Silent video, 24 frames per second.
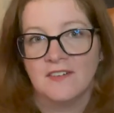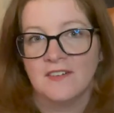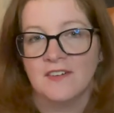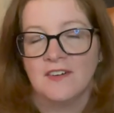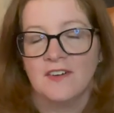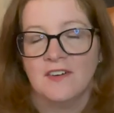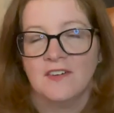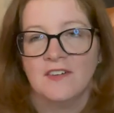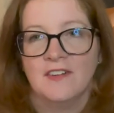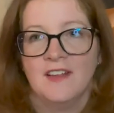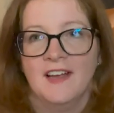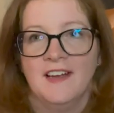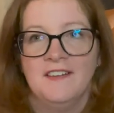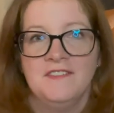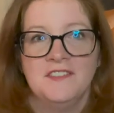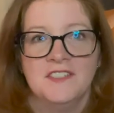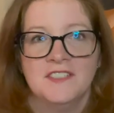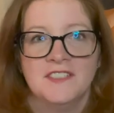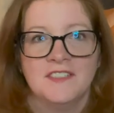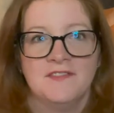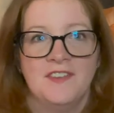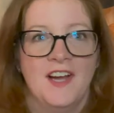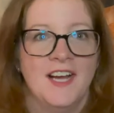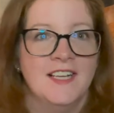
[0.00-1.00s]
her life
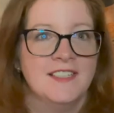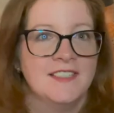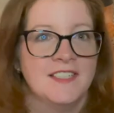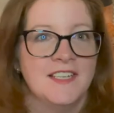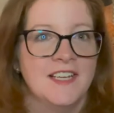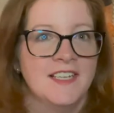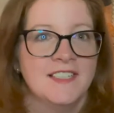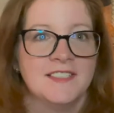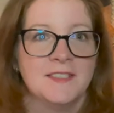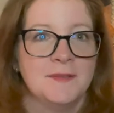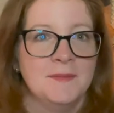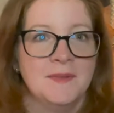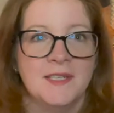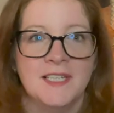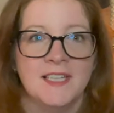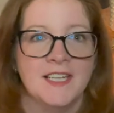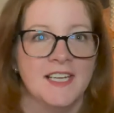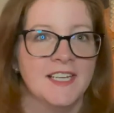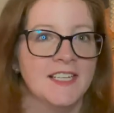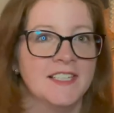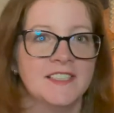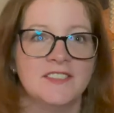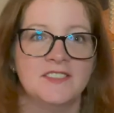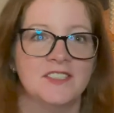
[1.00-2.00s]
just fascinates me.
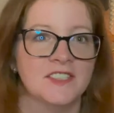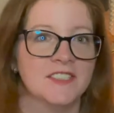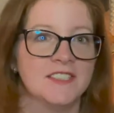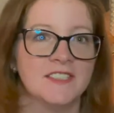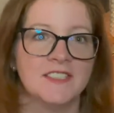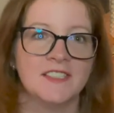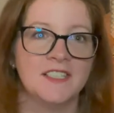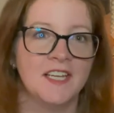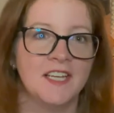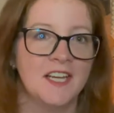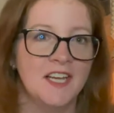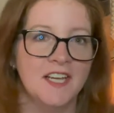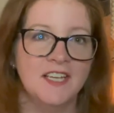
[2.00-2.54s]
Like, just,